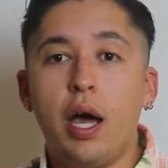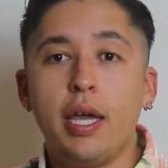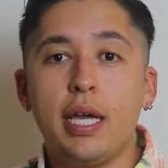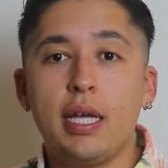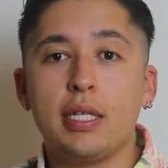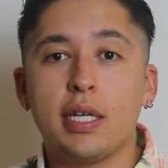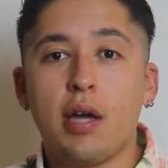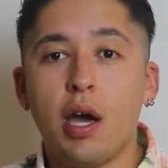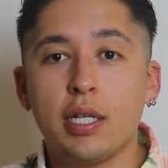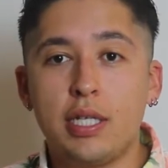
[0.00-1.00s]
is the
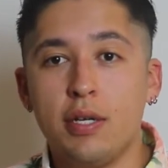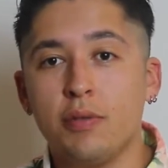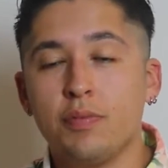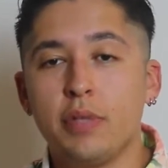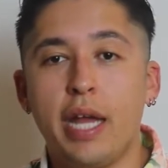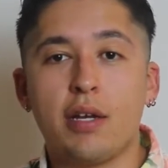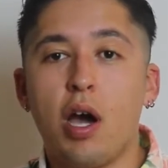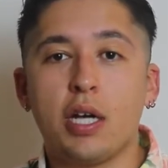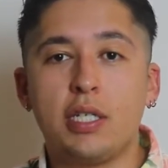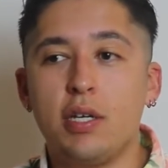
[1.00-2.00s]
cockatiel. And
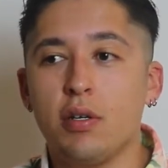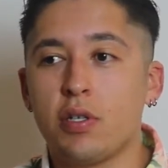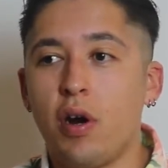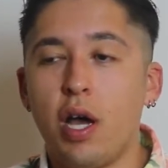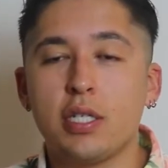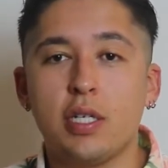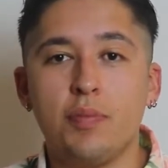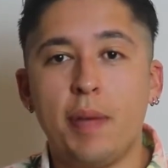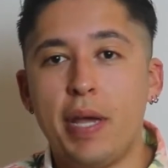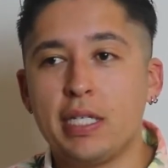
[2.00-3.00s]
cockatiels are awesome.
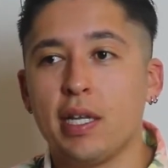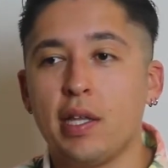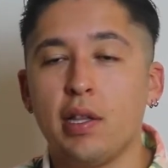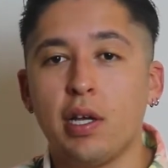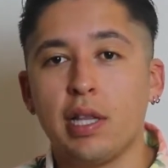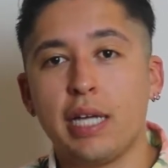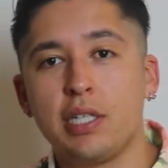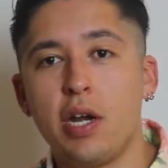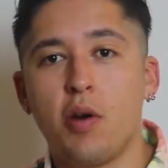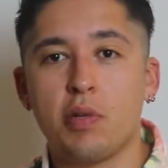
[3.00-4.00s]
They basically look like
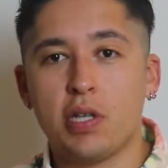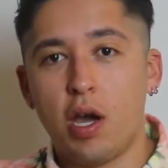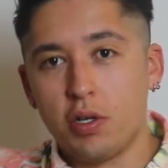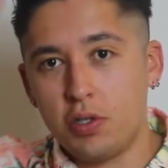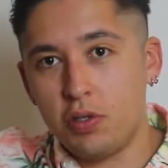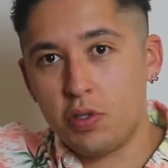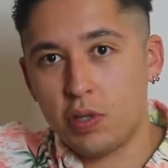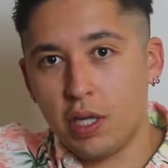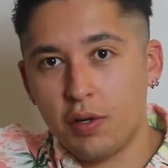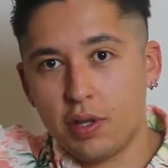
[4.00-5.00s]
ginormous cockatoos with
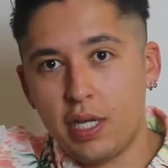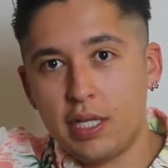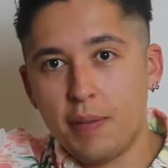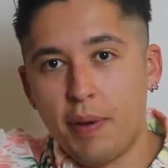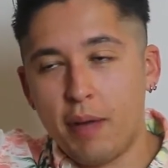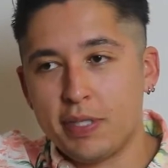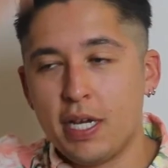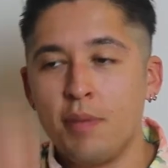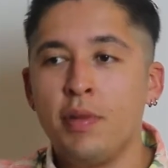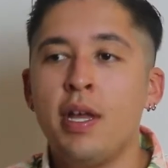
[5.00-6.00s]
the little thing that pops
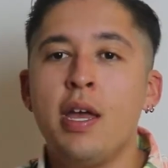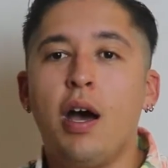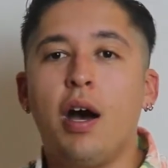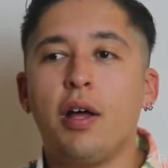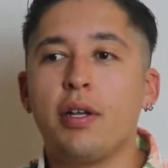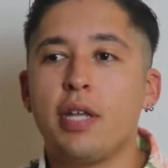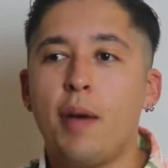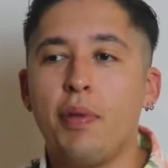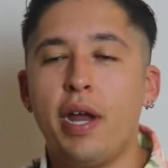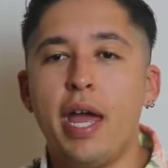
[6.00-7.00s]
up on
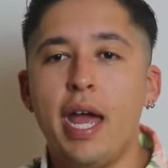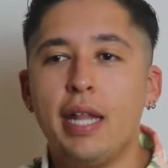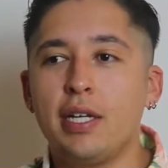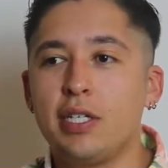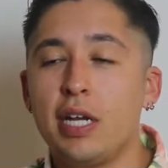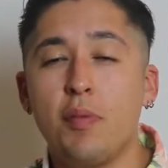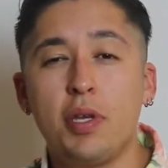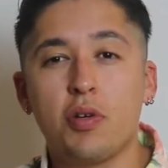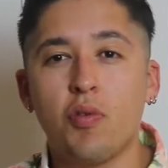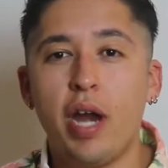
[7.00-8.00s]
top of their head. They tend to be
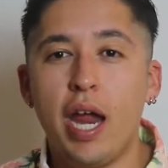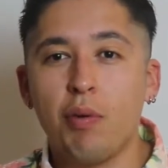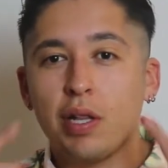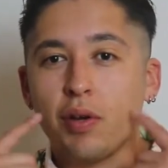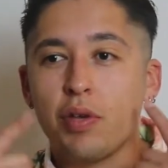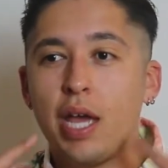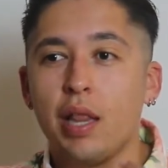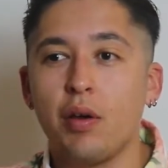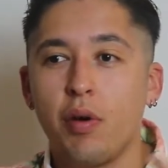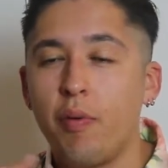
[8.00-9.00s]
gray with little
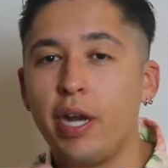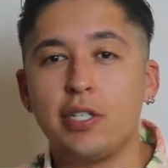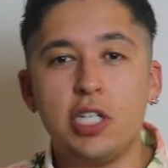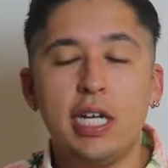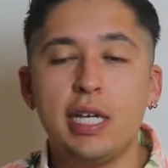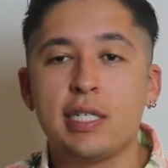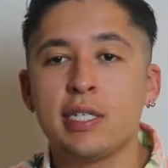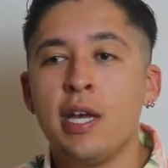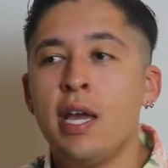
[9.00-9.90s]
yellow or red cheeks.